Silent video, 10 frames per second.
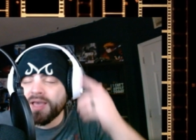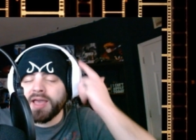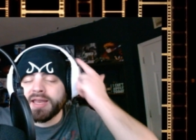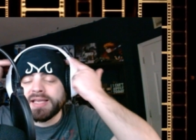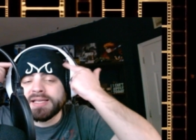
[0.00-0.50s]

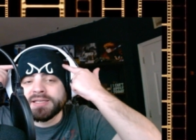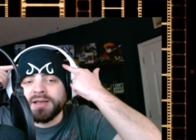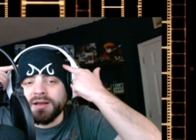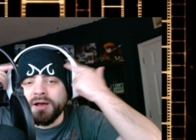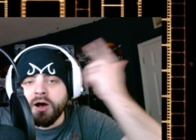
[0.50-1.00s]
and he's
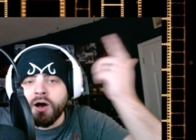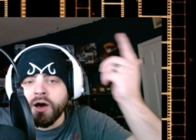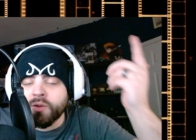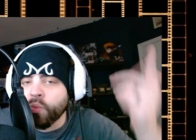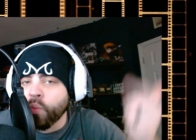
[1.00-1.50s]
got
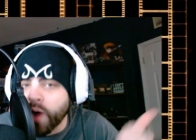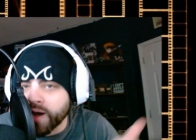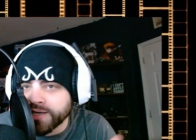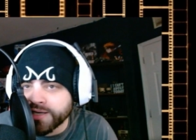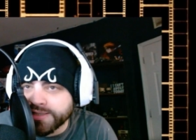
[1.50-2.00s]
on
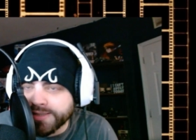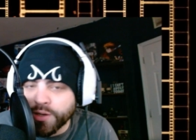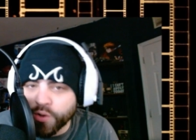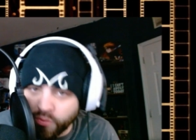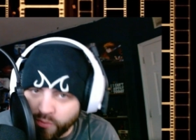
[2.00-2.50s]
Wanda's
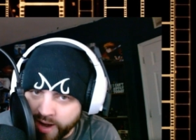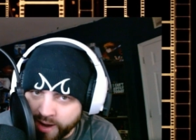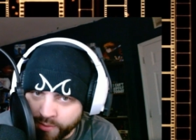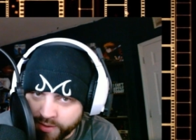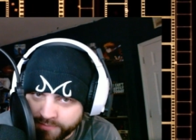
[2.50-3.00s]

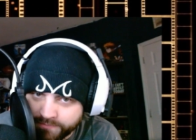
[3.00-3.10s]
crown,